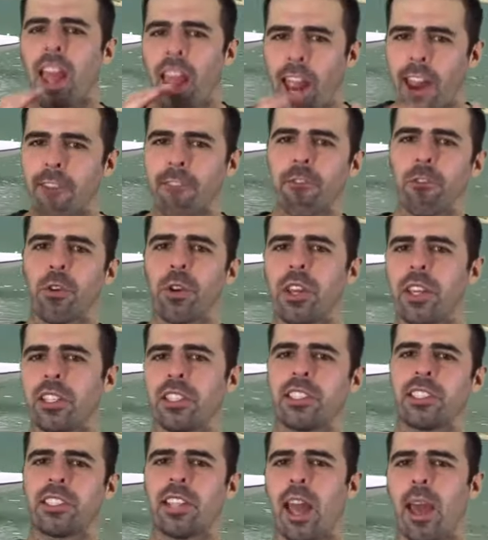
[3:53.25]
Every
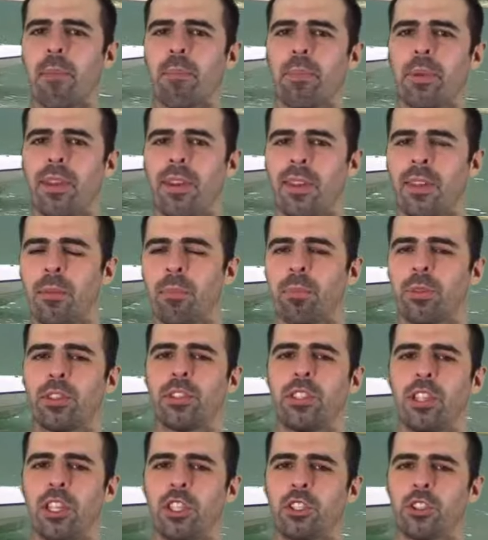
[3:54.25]
step in the
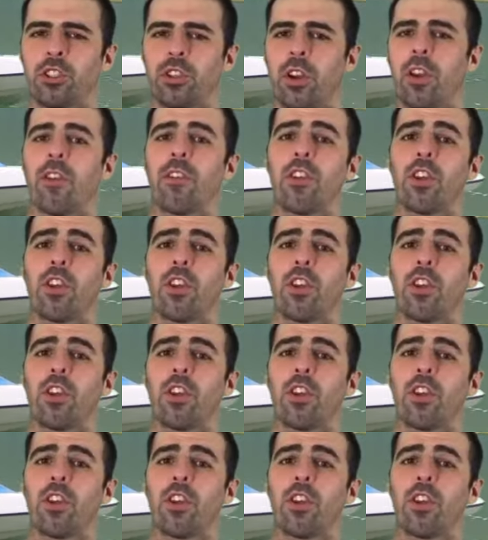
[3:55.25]
procedure